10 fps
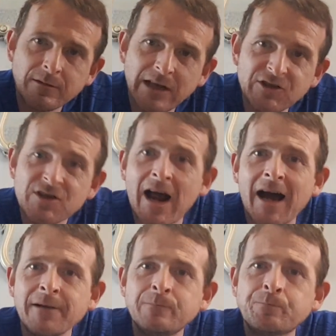gets a
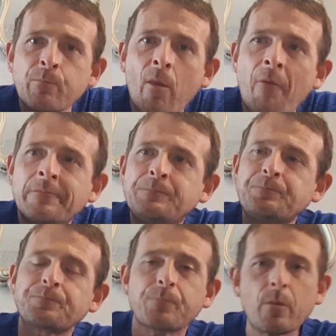9,
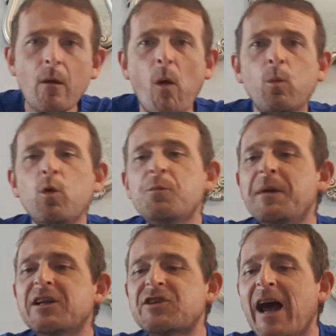would
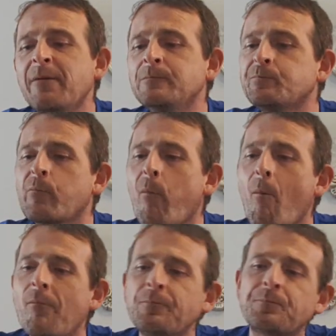be a 10
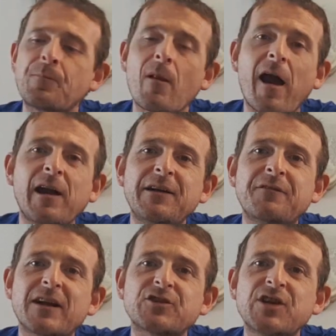
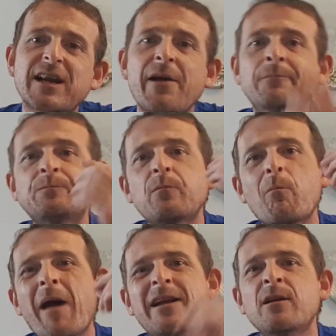if that chilli
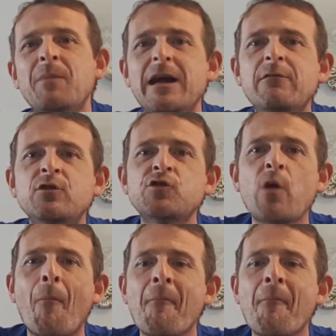made an appearance,